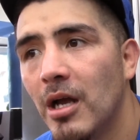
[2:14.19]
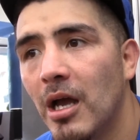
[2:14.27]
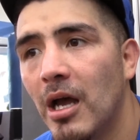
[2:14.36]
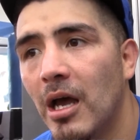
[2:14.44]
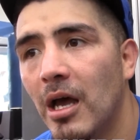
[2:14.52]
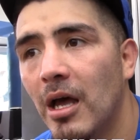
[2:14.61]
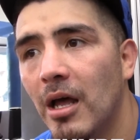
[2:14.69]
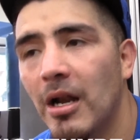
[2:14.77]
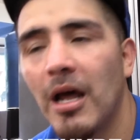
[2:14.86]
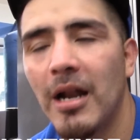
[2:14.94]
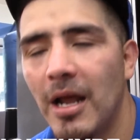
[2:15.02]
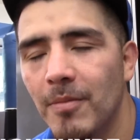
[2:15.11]
Uh,
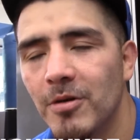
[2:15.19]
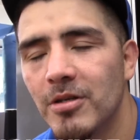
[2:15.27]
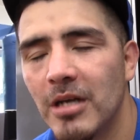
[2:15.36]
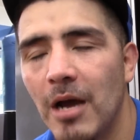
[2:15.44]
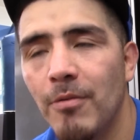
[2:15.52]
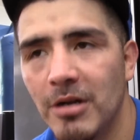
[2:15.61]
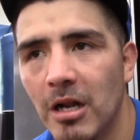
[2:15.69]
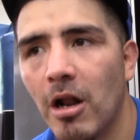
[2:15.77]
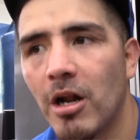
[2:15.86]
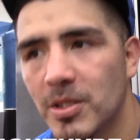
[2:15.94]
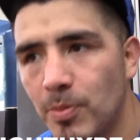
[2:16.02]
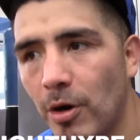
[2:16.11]
not in amateur, yeah, we did a
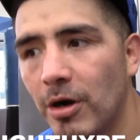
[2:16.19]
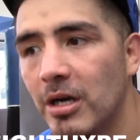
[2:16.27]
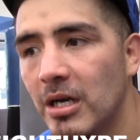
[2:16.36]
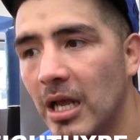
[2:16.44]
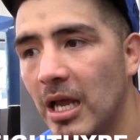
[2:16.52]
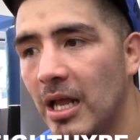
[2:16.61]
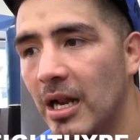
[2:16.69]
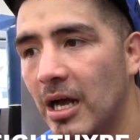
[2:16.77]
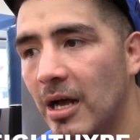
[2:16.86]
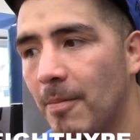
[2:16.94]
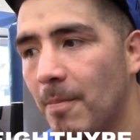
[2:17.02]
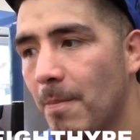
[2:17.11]
lot of sparring, and
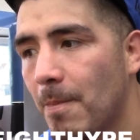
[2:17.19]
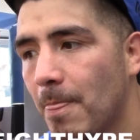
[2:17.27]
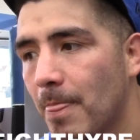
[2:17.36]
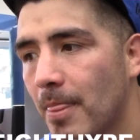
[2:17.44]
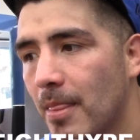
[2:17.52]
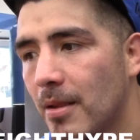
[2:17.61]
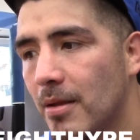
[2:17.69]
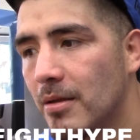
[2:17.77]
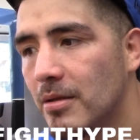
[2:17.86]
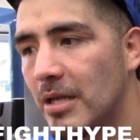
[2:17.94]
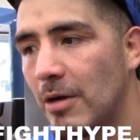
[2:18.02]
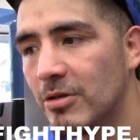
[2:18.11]
uh,
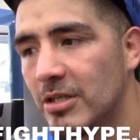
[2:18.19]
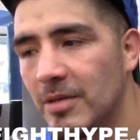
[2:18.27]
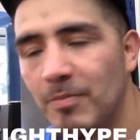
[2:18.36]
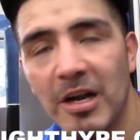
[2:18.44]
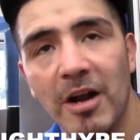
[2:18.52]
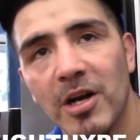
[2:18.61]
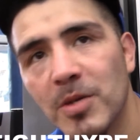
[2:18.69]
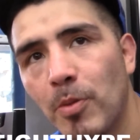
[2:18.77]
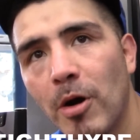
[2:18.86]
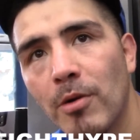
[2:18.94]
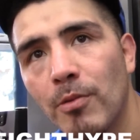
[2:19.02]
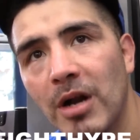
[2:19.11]
that was it. But never
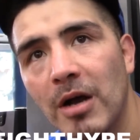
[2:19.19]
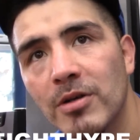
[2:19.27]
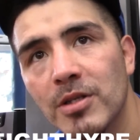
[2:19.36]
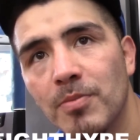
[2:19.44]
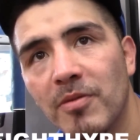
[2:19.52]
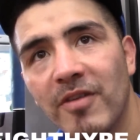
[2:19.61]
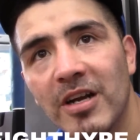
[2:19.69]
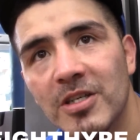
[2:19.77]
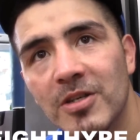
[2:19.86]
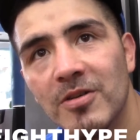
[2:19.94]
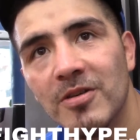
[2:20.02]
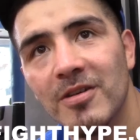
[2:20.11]
sparred when I was a
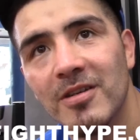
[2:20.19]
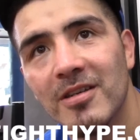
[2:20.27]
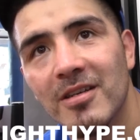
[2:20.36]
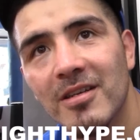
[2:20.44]
professional